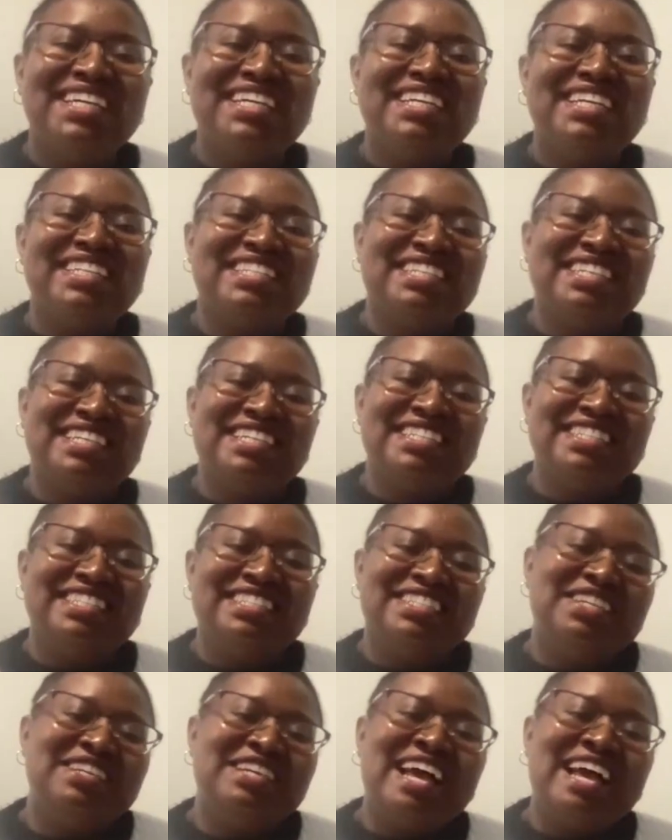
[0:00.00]
And
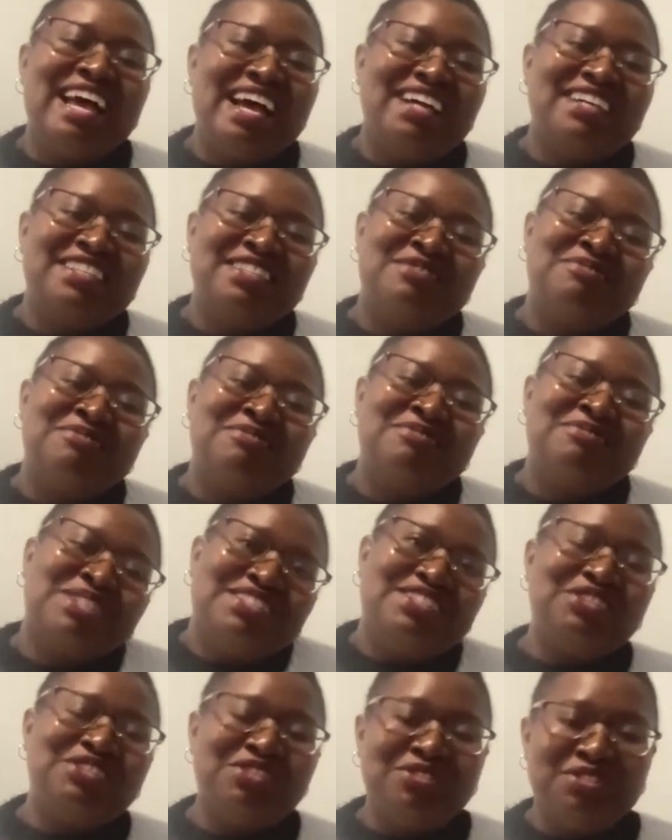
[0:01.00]
then they ask,
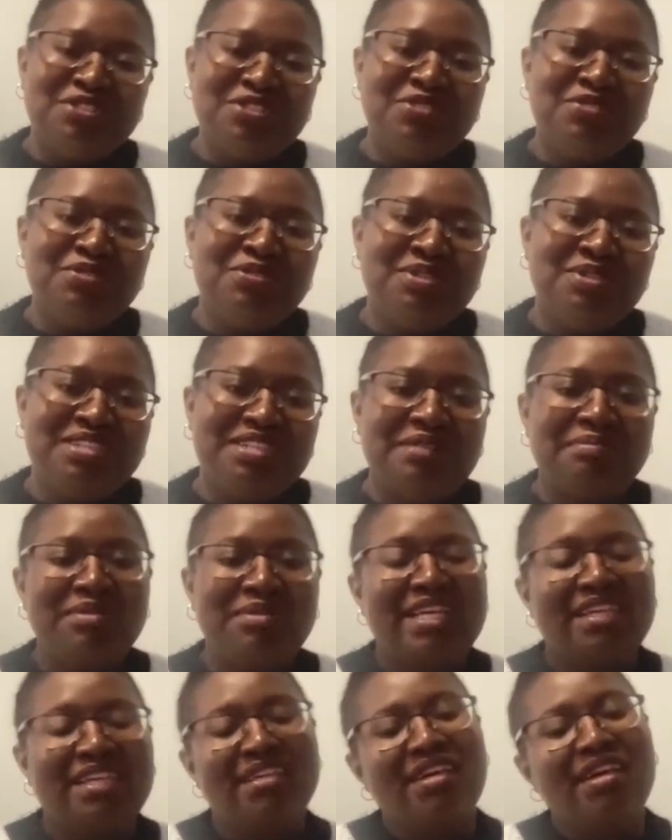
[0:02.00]
what do you do? And
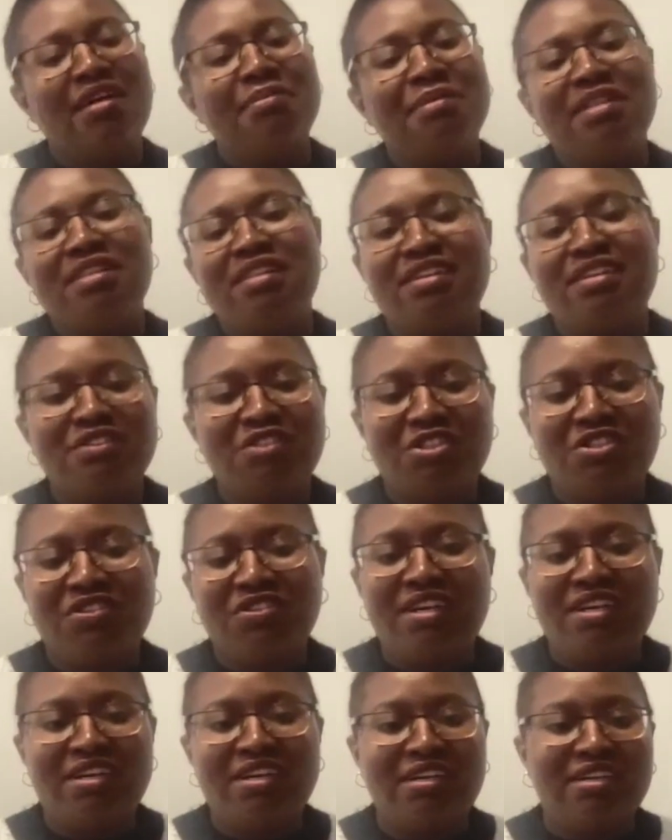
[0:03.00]
I'm like, I'm a
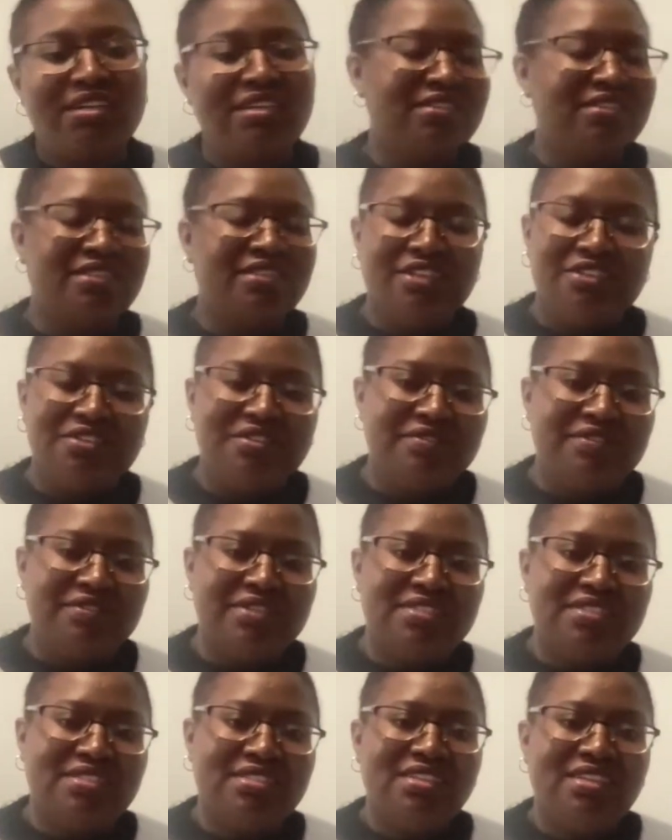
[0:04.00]
lecturer at the
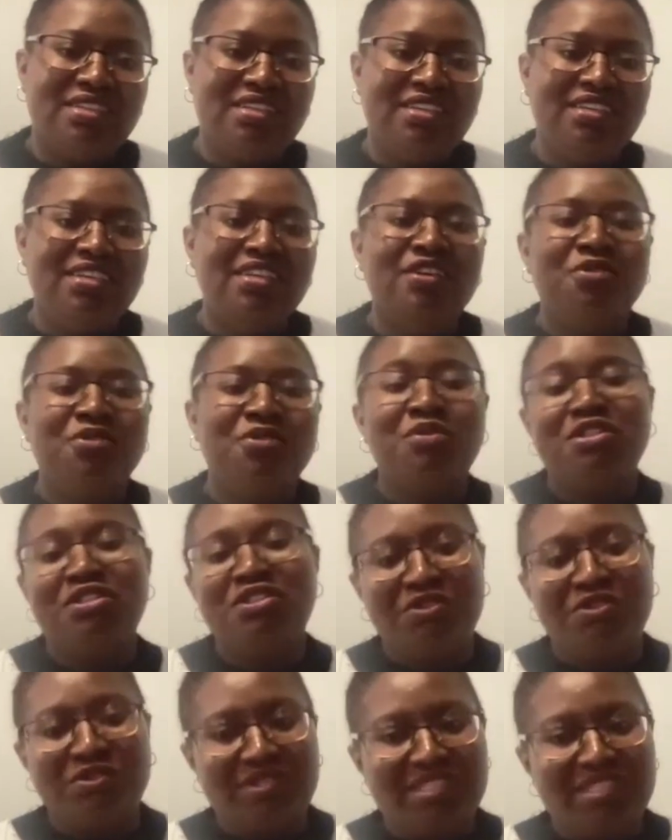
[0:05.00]
university. What
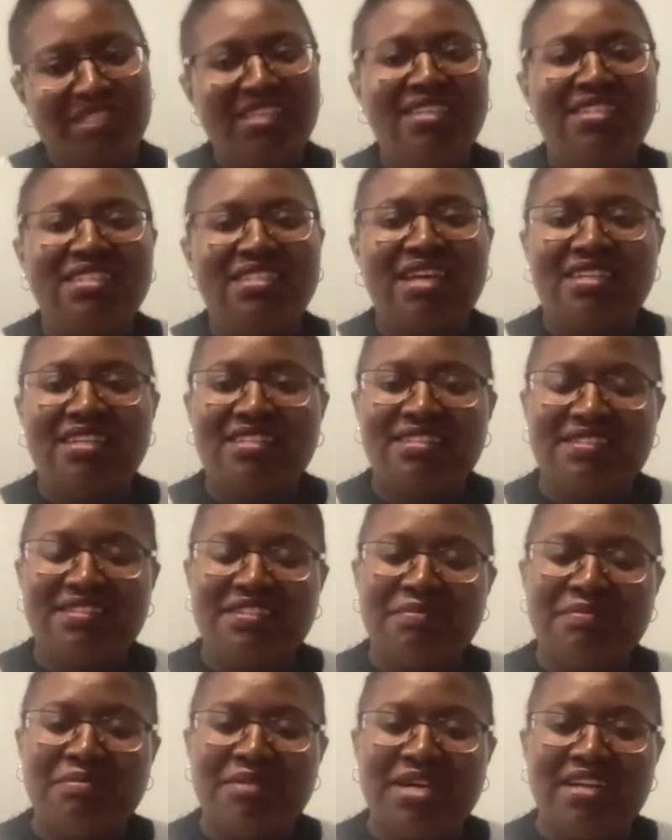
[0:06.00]
do you teach? I
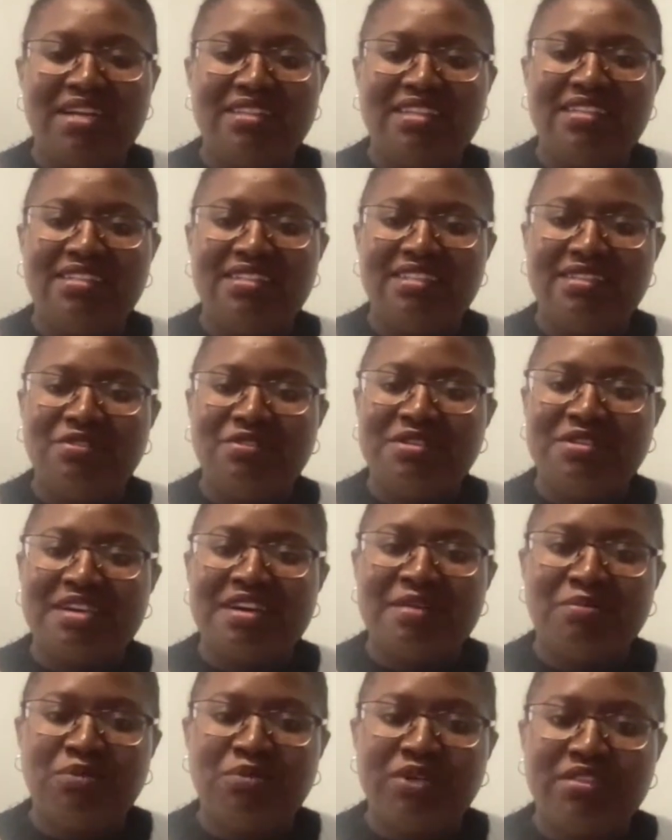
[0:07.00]
teach math. And they
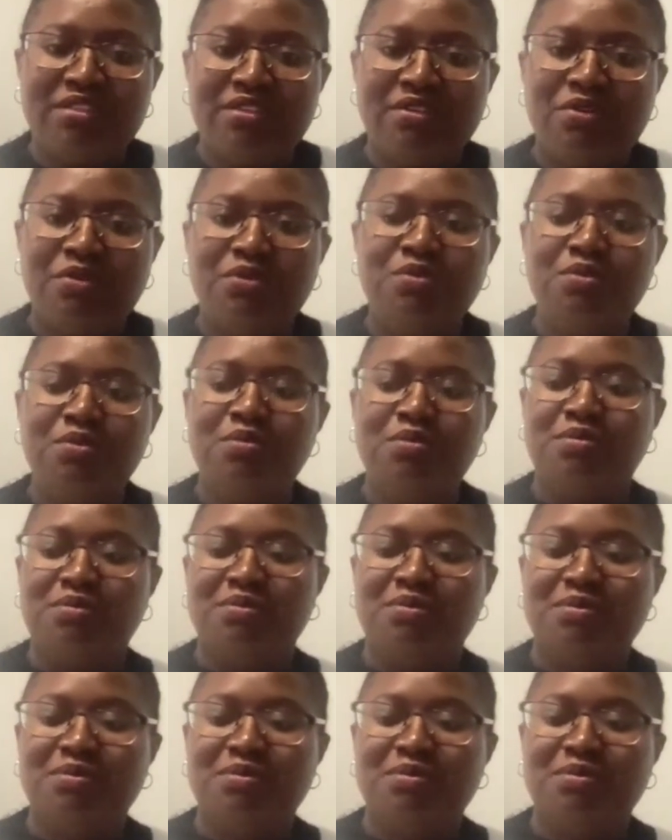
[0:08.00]
come with, oh,